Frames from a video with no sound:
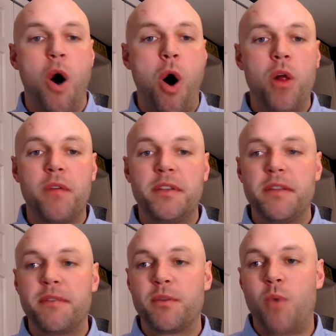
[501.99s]
all of the
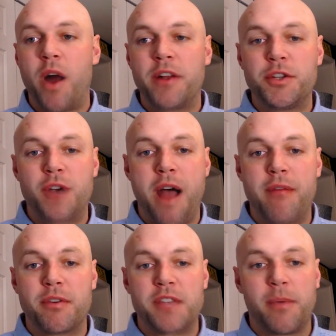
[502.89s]
different wattage
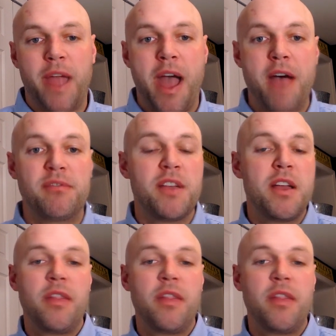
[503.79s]
drivers that we have.